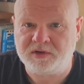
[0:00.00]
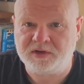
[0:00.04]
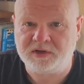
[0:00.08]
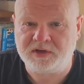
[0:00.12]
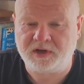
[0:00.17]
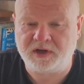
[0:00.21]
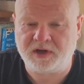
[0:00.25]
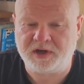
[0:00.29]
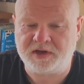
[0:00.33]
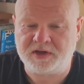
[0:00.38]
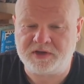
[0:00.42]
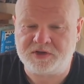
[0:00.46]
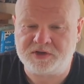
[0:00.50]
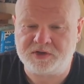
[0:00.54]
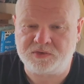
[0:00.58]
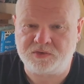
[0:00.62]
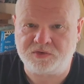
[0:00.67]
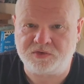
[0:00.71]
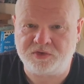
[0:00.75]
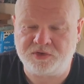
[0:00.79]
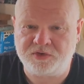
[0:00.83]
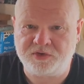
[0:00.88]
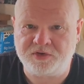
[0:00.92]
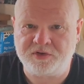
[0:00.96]
i.e.
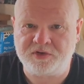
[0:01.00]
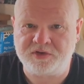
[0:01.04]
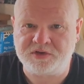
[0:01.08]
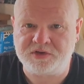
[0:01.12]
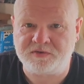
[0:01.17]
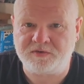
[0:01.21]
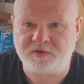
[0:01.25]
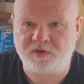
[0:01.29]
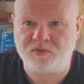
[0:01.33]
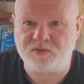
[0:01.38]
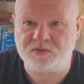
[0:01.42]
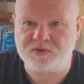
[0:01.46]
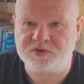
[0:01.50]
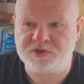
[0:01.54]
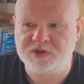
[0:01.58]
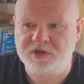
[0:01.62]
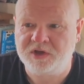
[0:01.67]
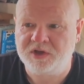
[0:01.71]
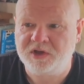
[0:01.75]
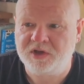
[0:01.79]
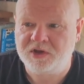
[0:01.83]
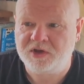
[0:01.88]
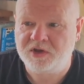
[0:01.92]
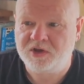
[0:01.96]
230 volts,
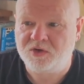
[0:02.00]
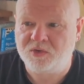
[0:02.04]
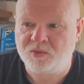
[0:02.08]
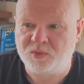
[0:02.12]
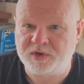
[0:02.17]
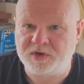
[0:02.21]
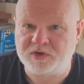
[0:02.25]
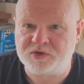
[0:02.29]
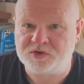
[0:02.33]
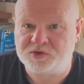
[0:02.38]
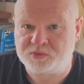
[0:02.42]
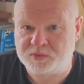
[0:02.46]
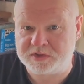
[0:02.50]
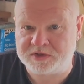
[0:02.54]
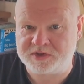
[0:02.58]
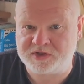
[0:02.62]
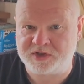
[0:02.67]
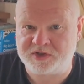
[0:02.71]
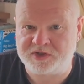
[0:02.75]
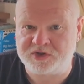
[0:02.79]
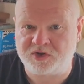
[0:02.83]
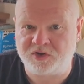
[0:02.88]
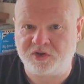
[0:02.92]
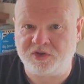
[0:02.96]
we can switch
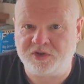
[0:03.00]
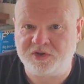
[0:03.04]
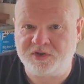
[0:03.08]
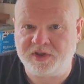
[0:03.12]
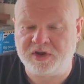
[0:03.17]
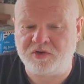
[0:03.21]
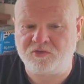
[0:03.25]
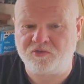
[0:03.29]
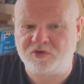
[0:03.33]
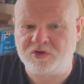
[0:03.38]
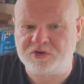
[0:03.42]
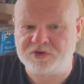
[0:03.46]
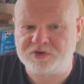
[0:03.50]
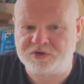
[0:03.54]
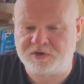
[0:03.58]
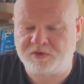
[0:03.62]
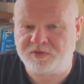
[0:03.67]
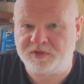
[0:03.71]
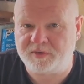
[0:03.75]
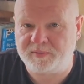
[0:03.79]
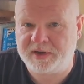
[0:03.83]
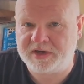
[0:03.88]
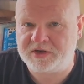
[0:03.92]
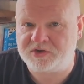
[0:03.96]
that on. That runs off
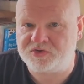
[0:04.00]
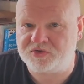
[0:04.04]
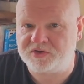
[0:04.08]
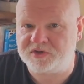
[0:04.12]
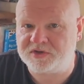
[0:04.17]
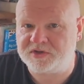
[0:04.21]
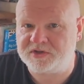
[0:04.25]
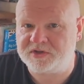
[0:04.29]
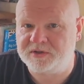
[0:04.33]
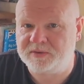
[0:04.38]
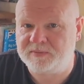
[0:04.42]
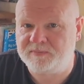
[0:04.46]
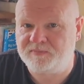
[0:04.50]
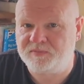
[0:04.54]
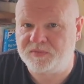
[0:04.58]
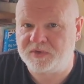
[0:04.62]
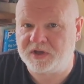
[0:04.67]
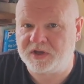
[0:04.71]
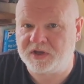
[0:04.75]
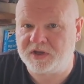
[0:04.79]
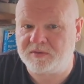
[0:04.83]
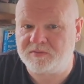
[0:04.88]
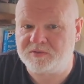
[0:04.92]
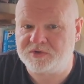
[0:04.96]
the batteries,
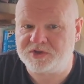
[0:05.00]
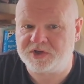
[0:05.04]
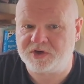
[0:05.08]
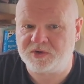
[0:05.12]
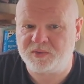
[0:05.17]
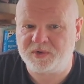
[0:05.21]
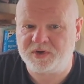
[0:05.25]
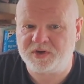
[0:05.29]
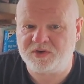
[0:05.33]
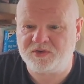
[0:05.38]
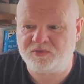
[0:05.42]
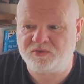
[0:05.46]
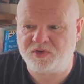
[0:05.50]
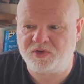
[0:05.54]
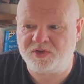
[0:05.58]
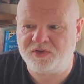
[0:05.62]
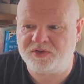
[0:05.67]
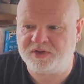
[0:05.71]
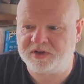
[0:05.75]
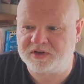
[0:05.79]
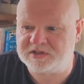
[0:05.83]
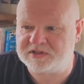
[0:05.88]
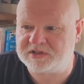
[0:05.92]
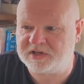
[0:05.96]
so we can run
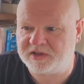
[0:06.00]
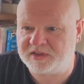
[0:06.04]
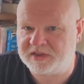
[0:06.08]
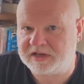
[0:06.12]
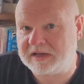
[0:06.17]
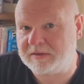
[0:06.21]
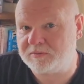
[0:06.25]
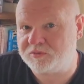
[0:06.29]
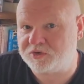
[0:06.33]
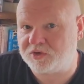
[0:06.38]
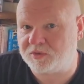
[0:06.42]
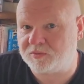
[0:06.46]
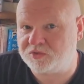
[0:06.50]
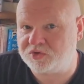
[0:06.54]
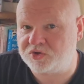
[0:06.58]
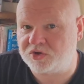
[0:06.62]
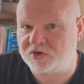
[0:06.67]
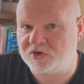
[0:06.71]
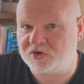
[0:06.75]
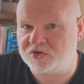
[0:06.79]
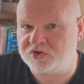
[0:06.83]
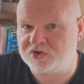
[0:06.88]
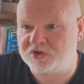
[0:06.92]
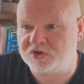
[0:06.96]
things like the laptop
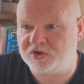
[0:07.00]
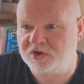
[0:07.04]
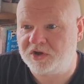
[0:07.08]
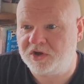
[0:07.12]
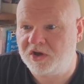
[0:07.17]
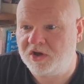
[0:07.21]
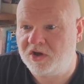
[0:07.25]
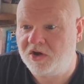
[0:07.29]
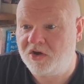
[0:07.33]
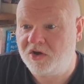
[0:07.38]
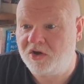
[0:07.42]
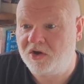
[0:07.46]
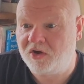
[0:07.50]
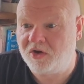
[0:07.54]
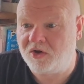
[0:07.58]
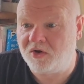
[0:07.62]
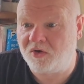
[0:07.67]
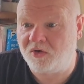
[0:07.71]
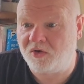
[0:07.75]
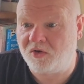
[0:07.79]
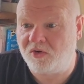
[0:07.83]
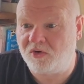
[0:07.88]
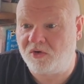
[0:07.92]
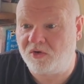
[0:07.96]
charger
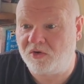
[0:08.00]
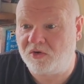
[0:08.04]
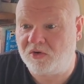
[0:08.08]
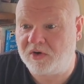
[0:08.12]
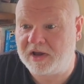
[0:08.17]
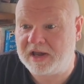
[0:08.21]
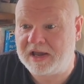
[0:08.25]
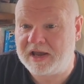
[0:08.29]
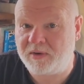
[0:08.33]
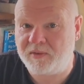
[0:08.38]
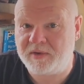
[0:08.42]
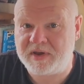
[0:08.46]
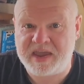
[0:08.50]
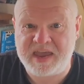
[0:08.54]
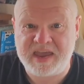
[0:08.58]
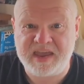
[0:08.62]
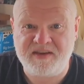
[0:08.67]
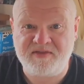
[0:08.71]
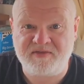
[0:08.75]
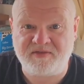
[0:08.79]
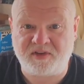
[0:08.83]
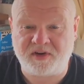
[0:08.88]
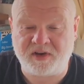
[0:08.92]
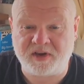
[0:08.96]
or our air
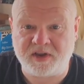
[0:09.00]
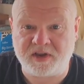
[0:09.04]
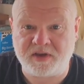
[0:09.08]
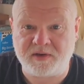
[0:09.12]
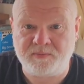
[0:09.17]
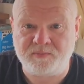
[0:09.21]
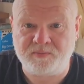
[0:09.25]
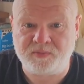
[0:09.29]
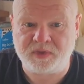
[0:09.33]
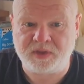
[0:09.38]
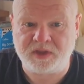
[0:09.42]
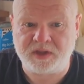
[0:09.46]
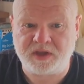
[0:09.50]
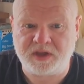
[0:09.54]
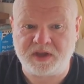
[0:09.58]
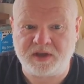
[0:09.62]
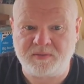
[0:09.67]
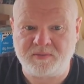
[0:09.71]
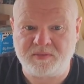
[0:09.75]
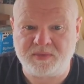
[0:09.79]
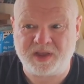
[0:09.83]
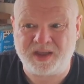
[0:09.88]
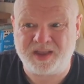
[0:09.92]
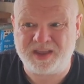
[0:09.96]
fryer.
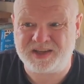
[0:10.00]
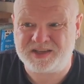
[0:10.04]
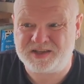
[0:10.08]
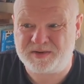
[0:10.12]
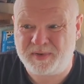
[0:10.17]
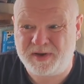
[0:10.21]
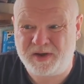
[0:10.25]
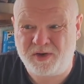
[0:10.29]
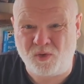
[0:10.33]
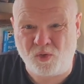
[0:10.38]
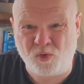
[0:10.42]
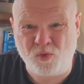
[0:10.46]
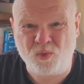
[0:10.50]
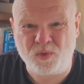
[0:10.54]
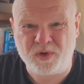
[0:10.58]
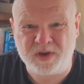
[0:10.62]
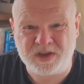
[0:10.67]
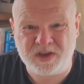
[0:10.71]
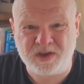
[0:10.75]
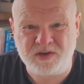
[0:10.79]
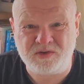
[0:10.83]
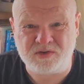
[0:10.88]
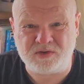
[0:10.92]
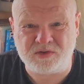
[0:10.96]
That's about all we
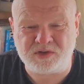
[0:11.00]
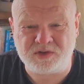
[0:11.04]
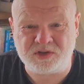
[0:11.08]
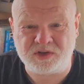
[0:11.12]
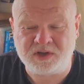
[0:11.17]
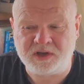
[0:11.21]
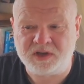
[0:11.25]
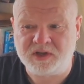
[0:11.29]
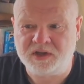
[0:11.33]
use.